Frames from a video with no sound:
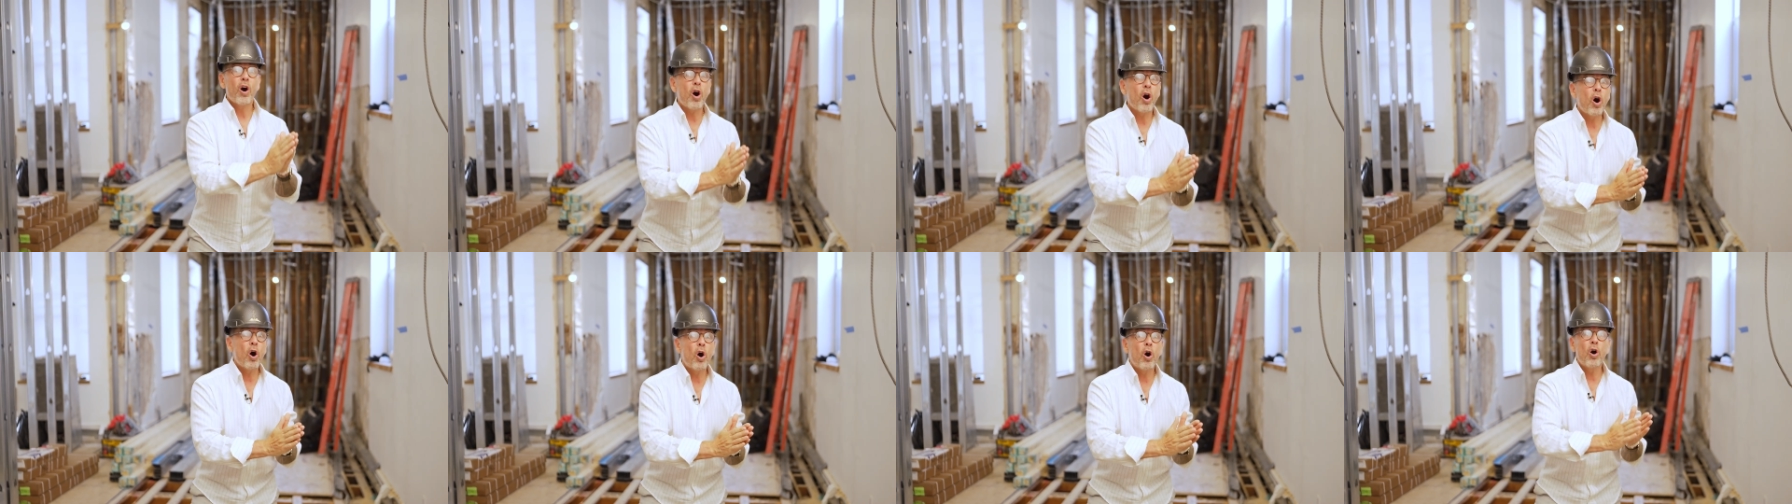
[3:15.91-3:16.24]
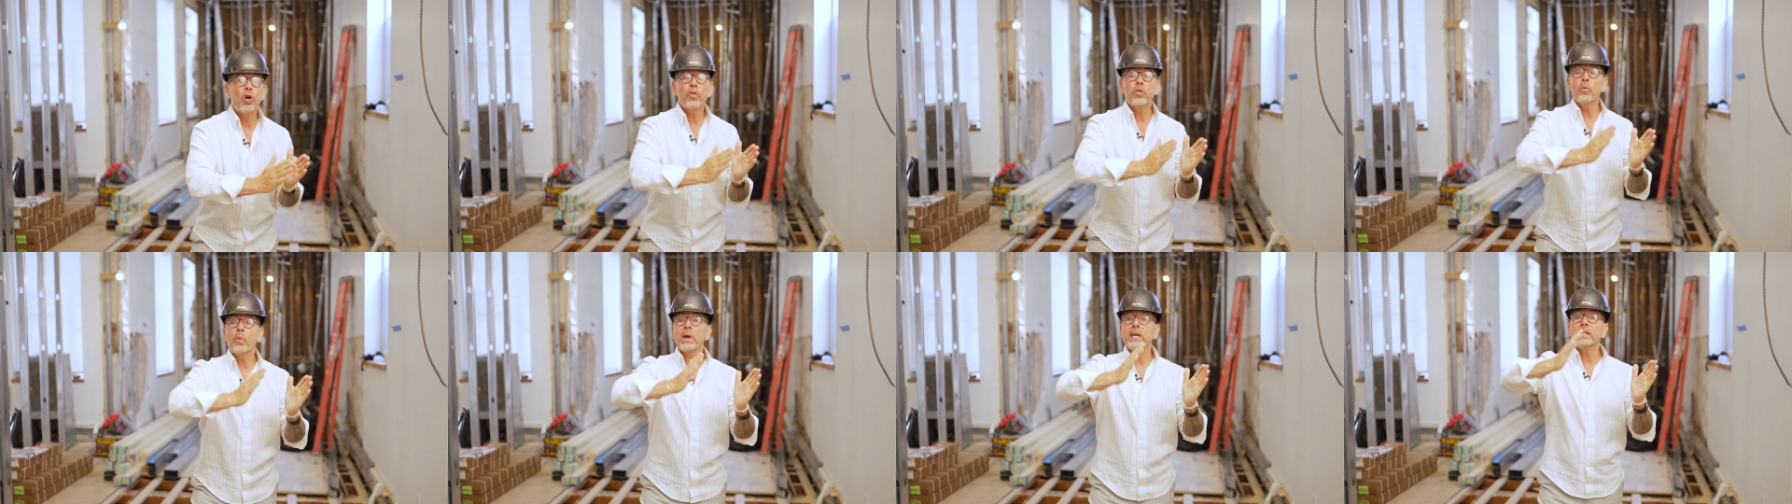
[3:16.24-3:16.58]

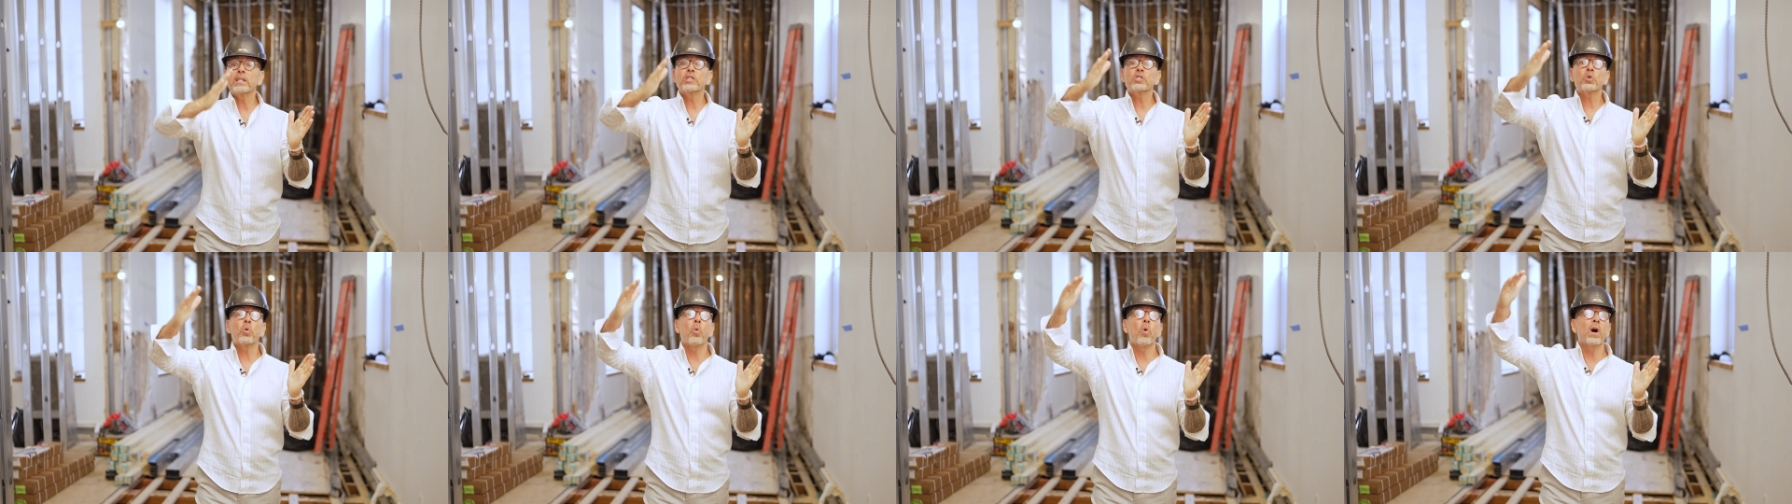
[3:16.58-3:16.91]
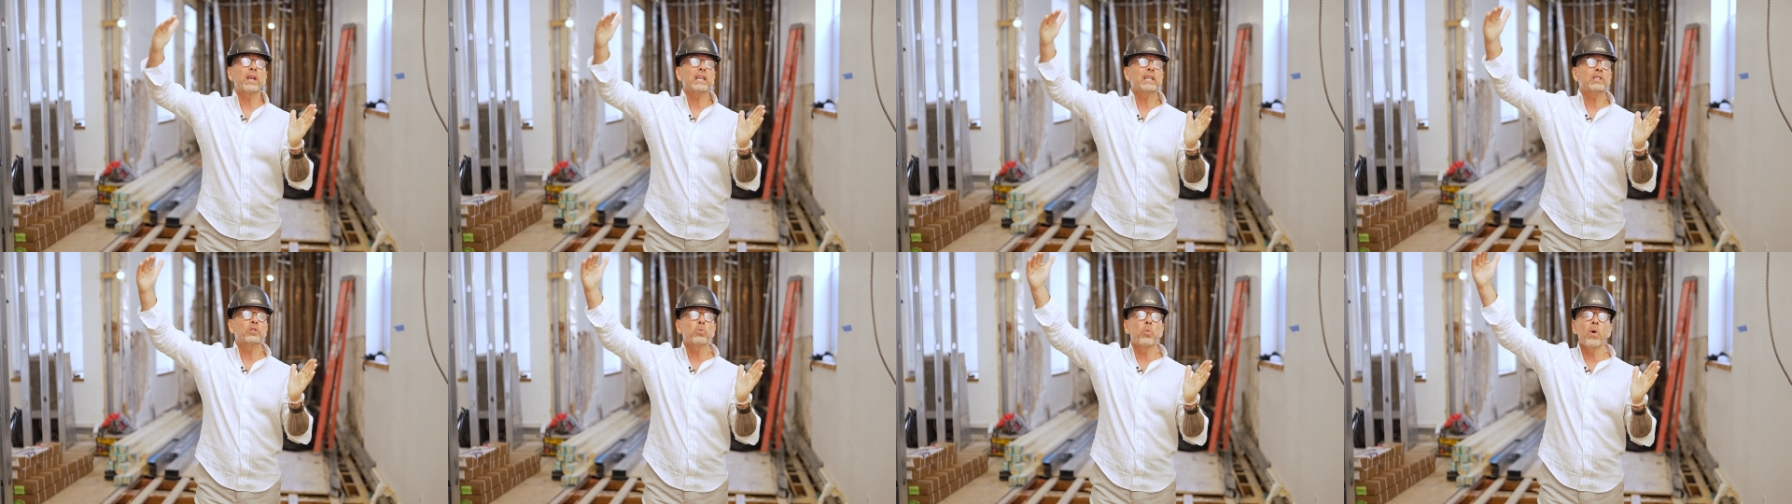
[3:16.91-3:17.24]
all the way to
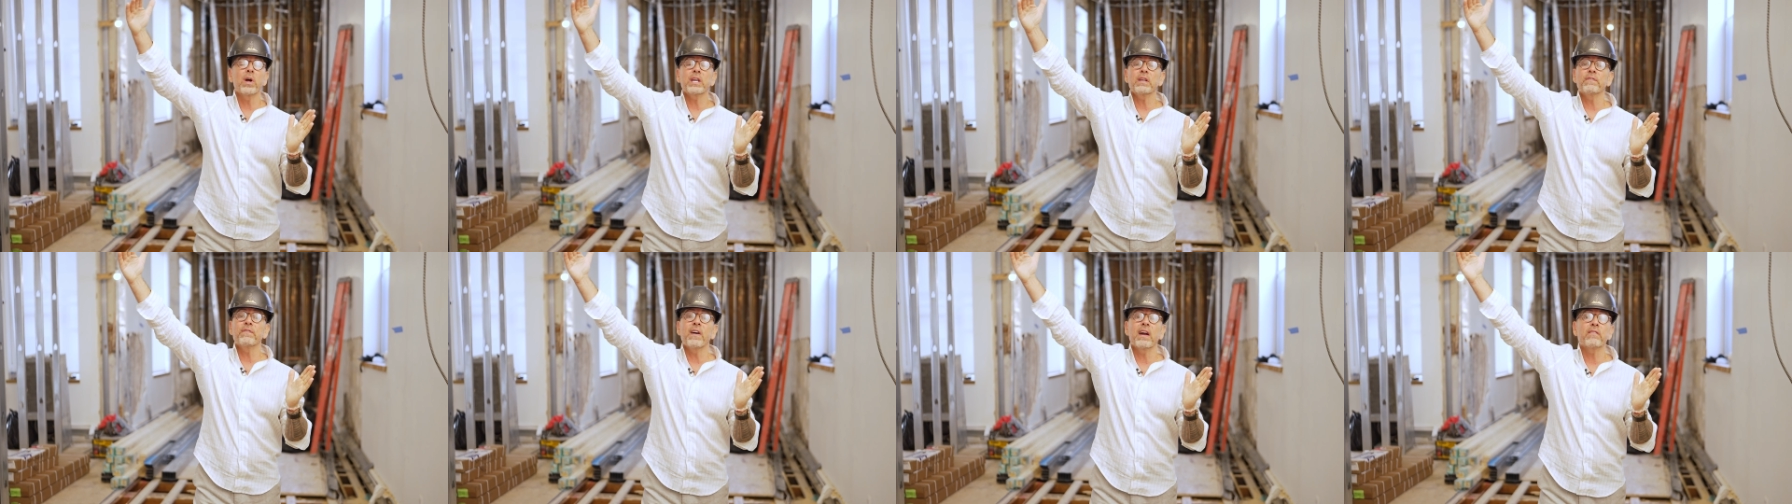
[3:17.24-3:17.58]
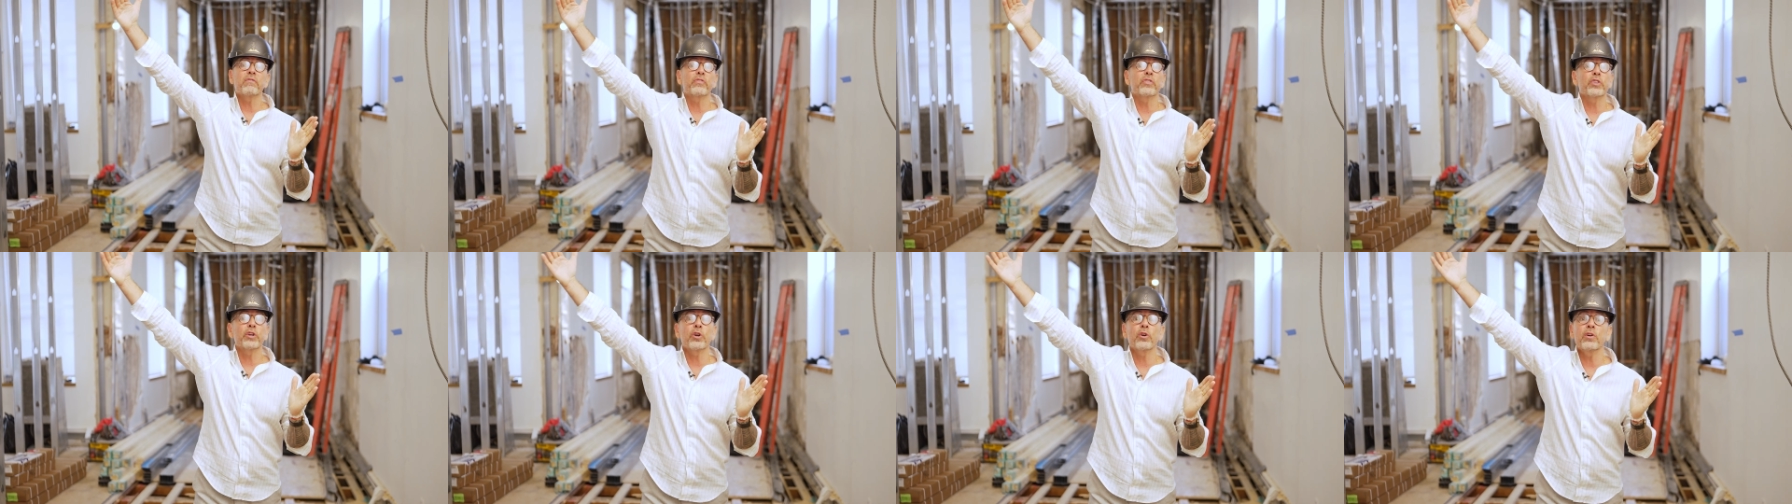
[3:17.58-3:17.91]
20, 25,
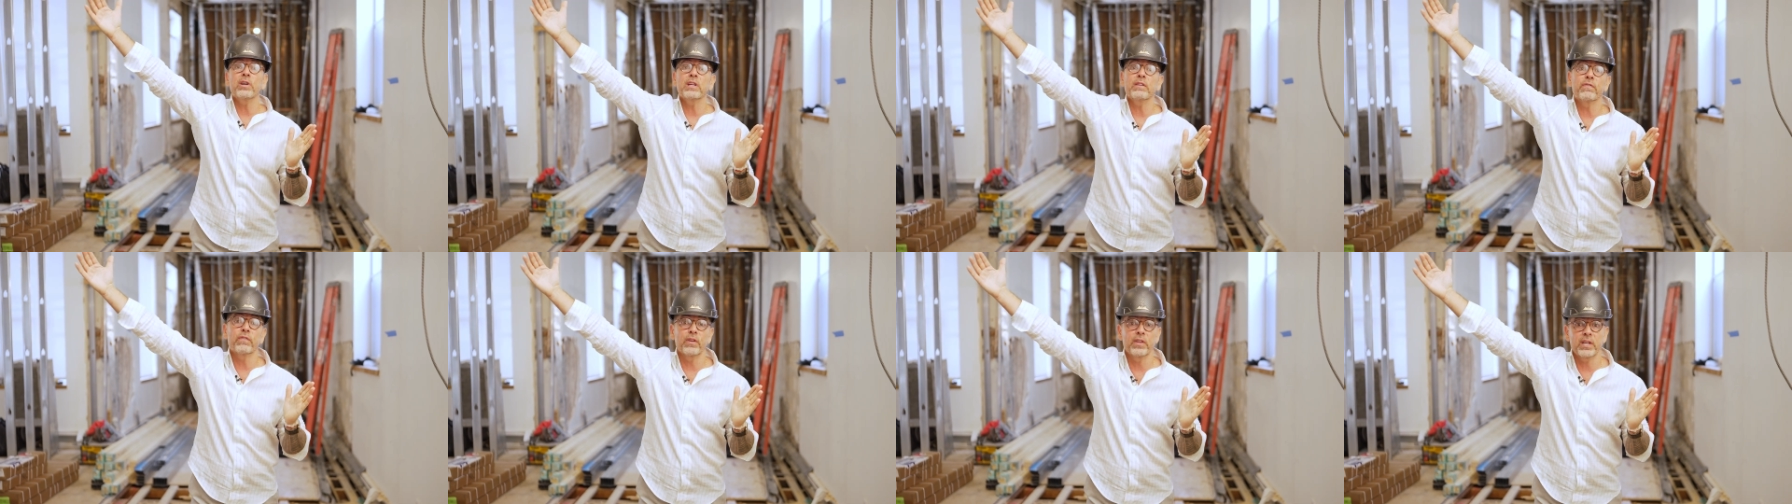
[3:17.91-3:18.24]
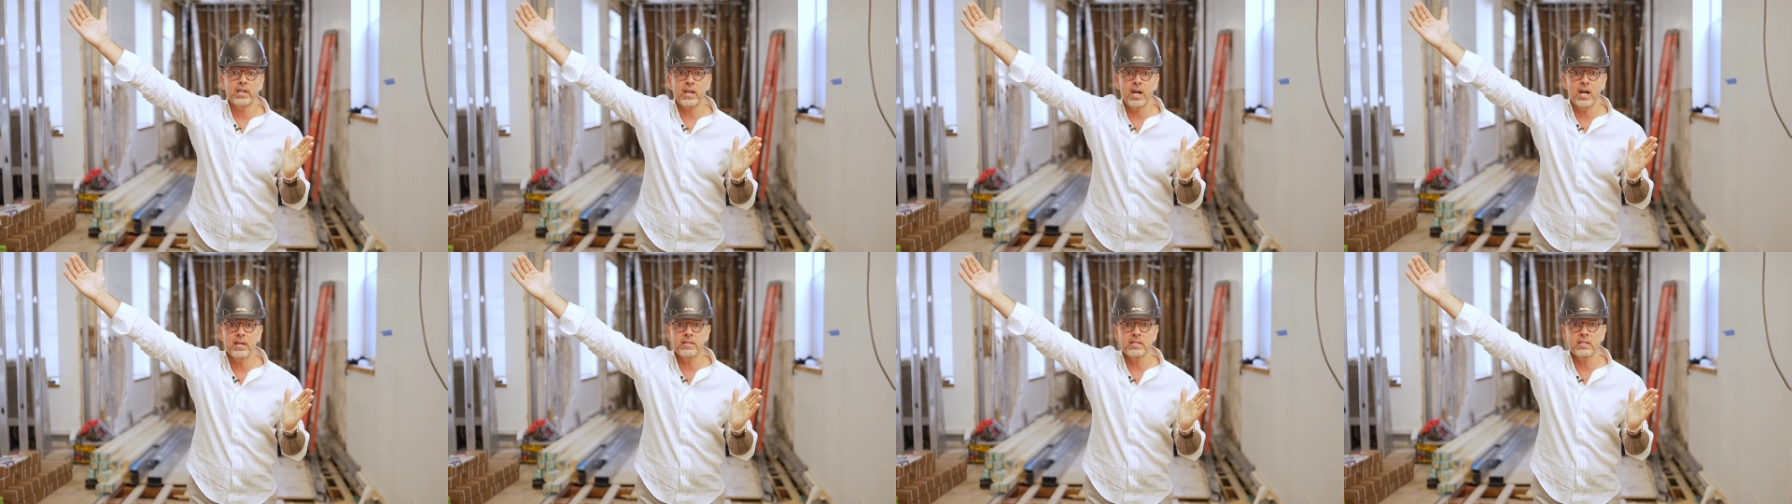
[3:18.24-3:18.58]
30 for the
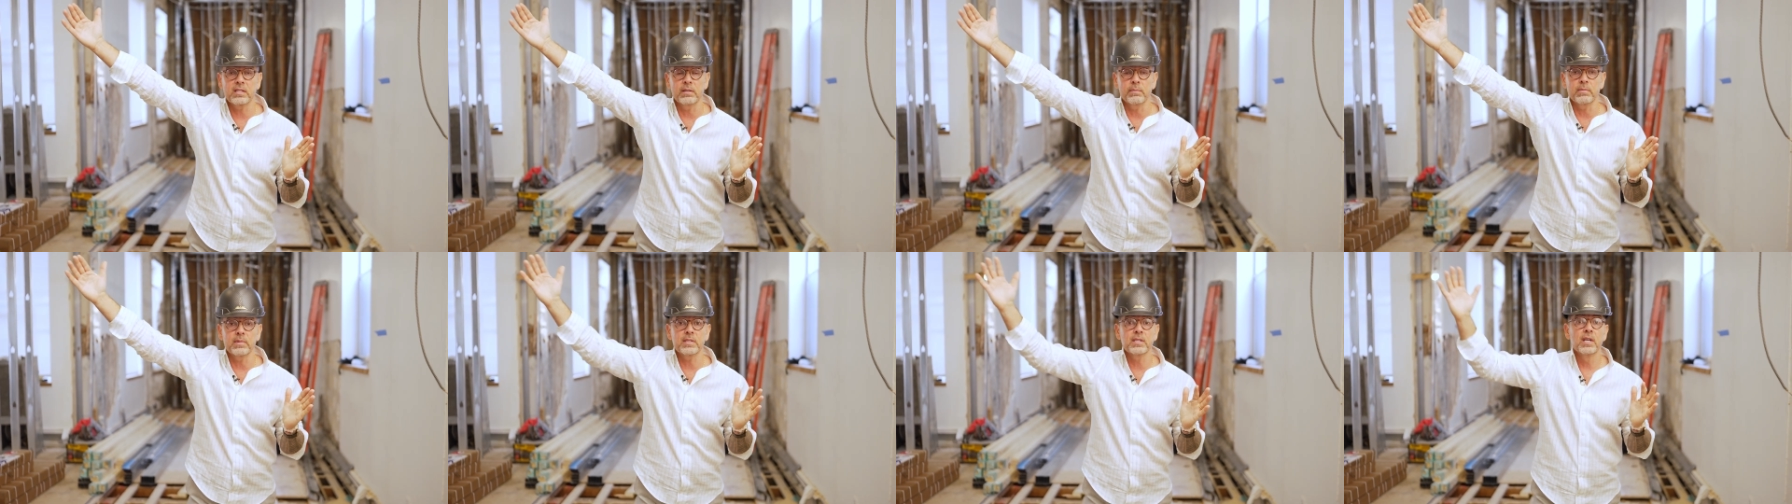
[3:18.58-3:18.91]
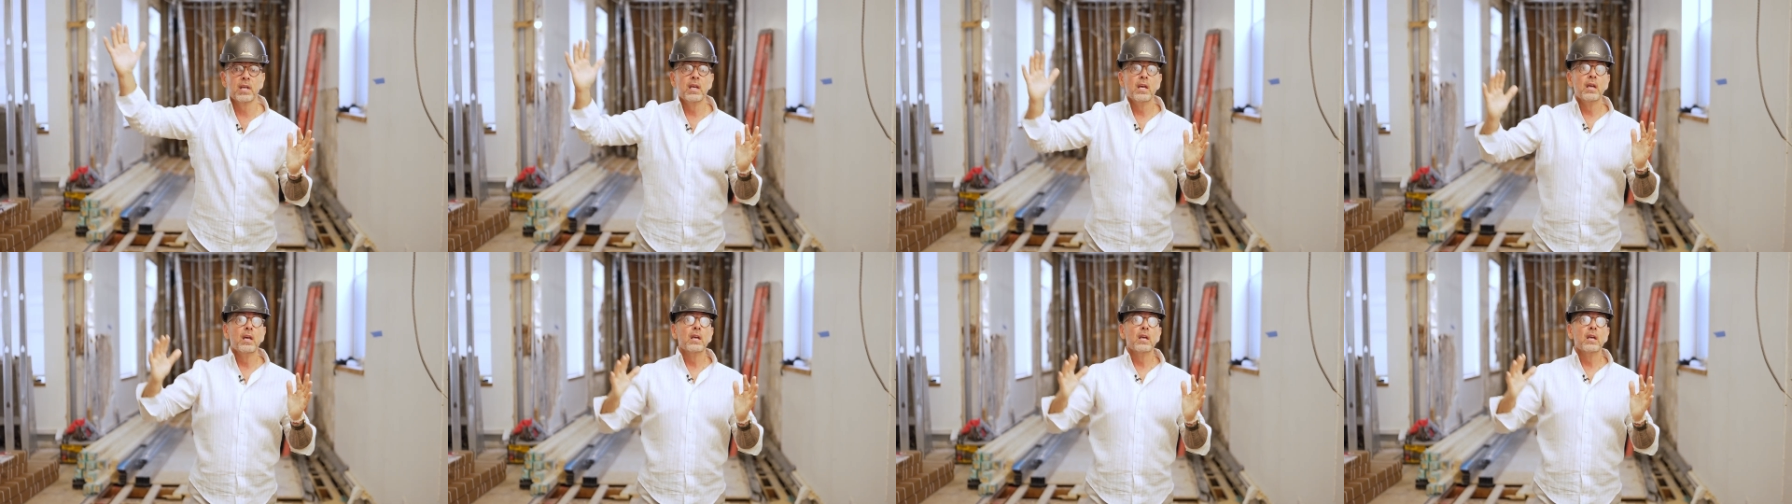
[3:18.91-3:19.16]
customs.